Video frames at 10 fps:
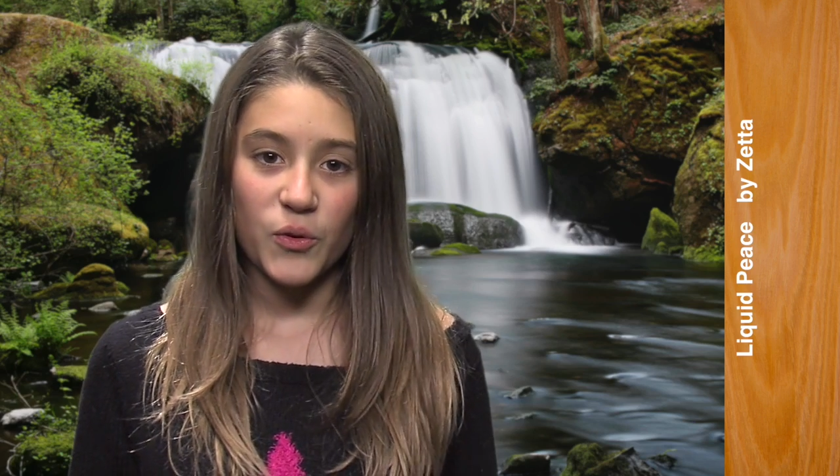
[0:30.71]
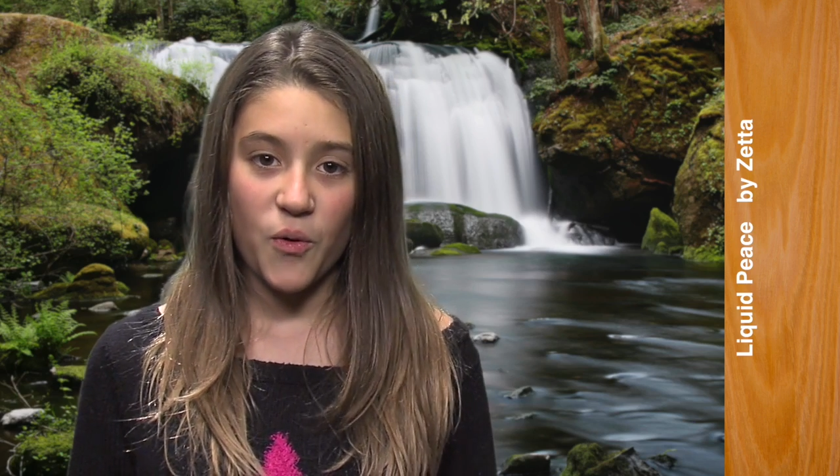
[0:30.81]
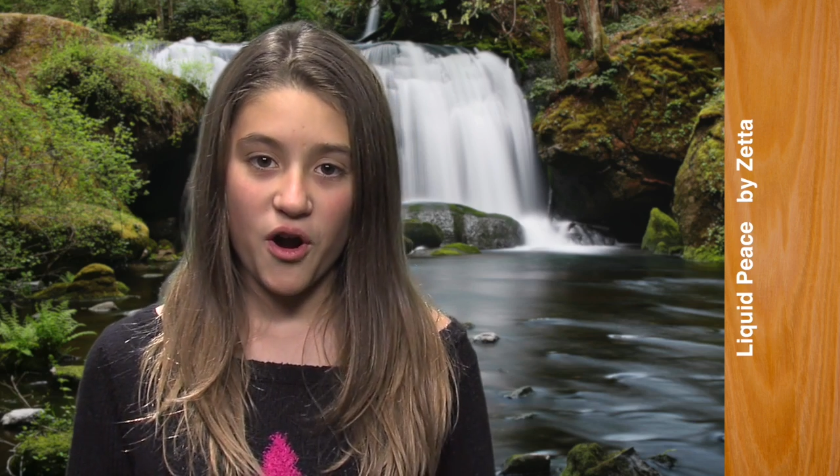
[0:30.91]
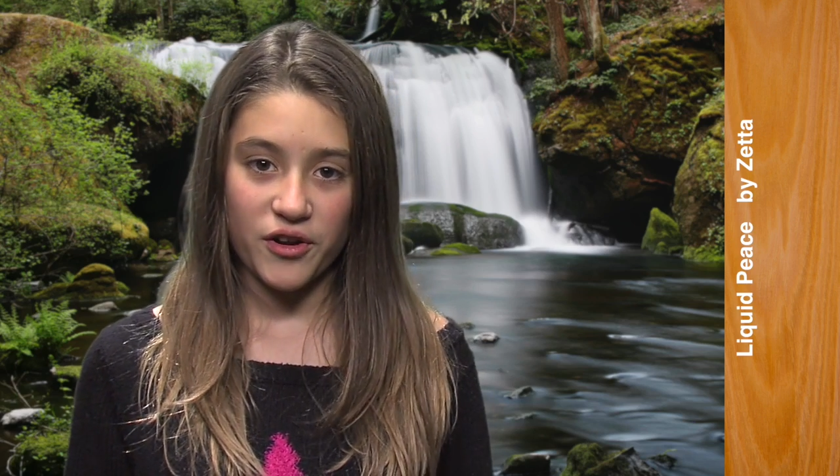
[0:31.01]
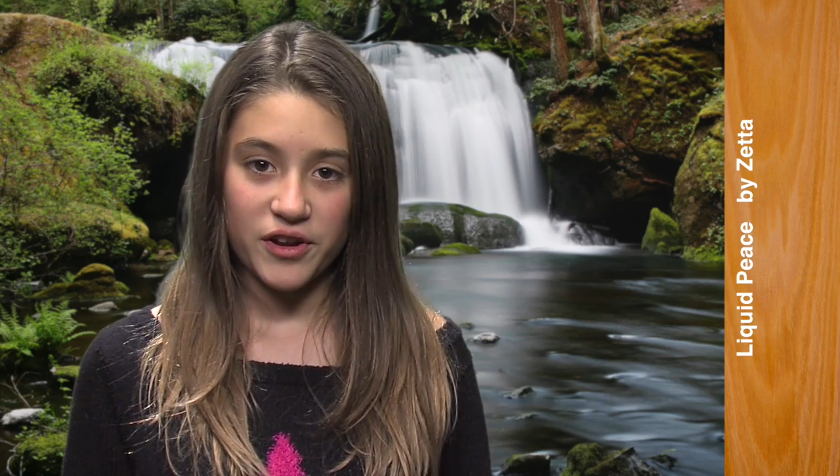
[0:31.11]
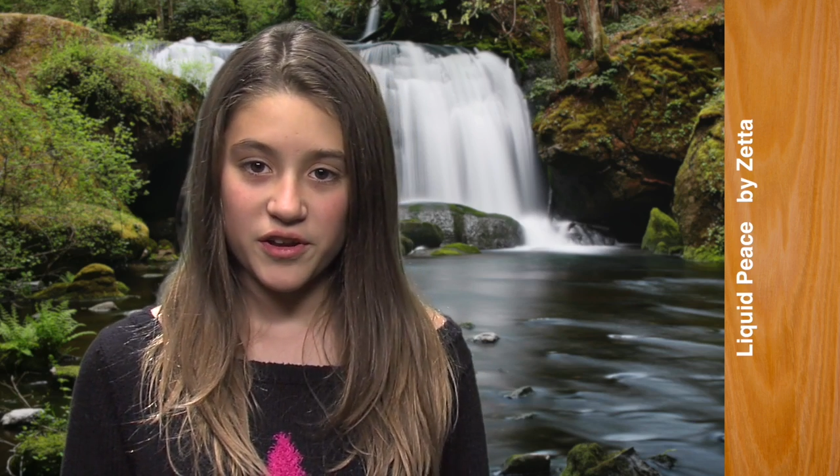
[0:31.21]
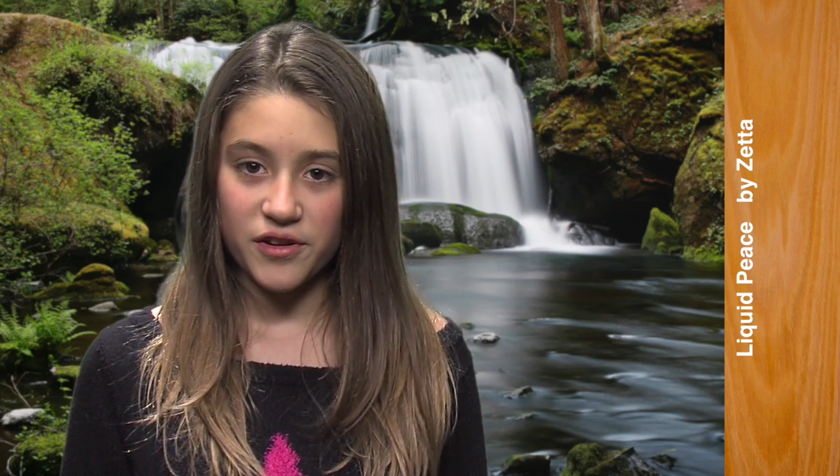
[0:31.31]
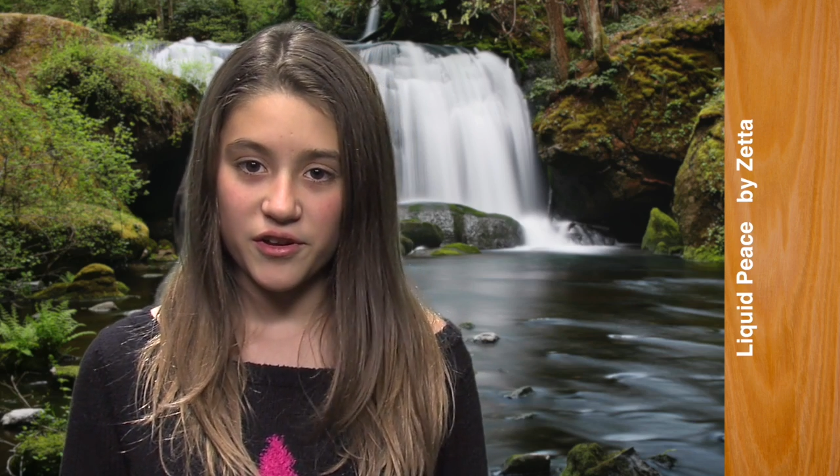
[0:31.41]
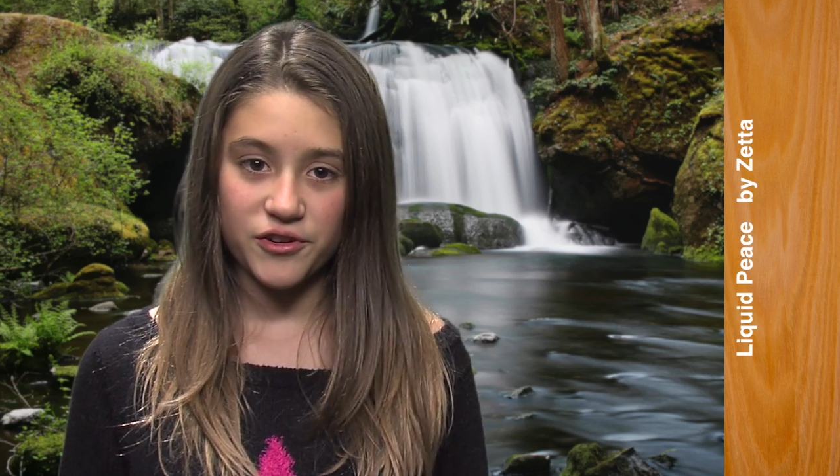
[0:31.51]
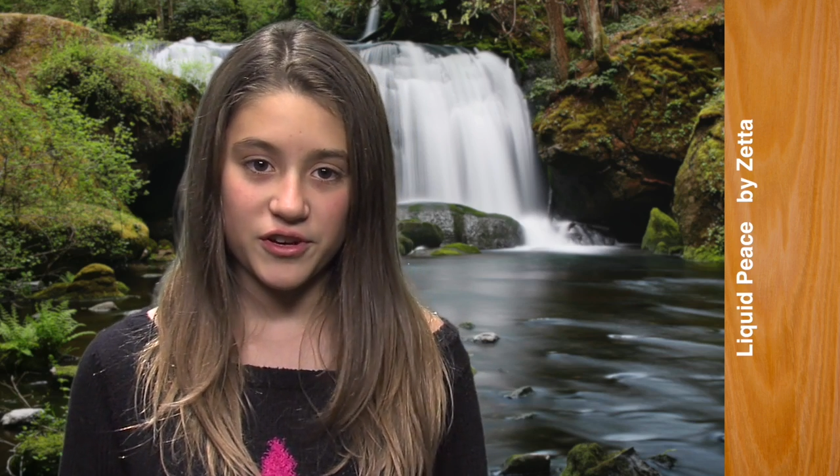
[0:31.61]
The water
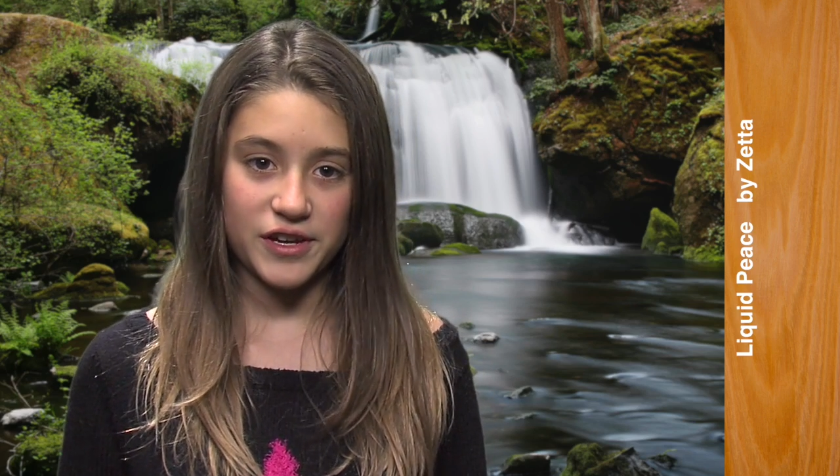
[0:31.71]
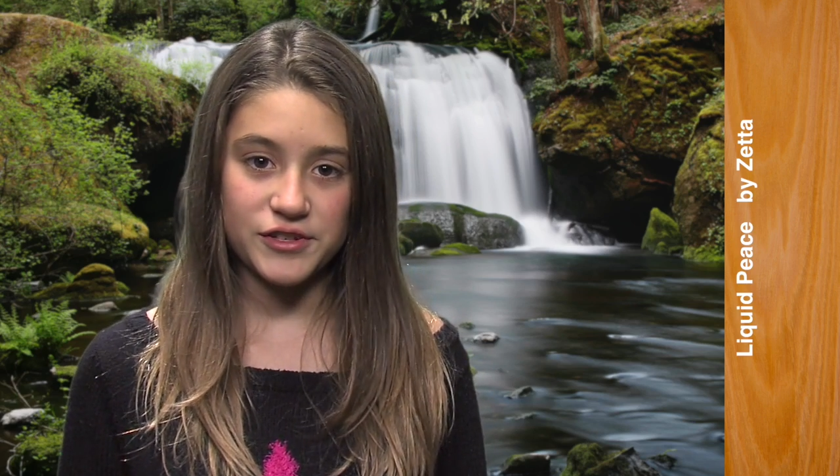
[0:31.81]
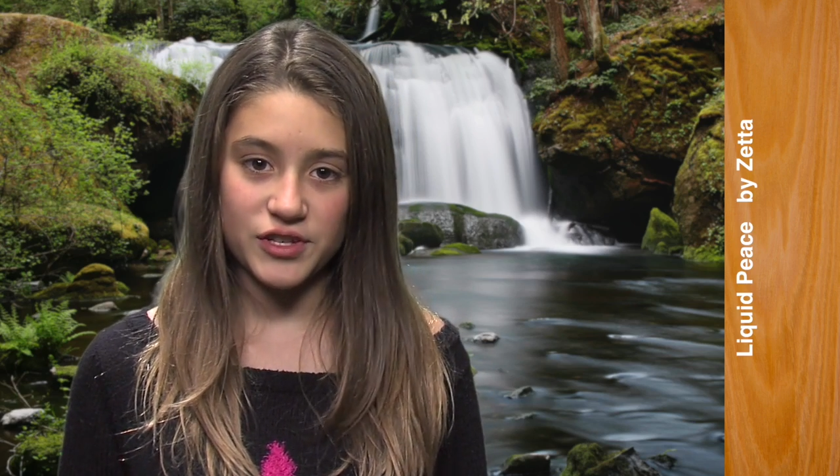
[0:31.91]
in our creek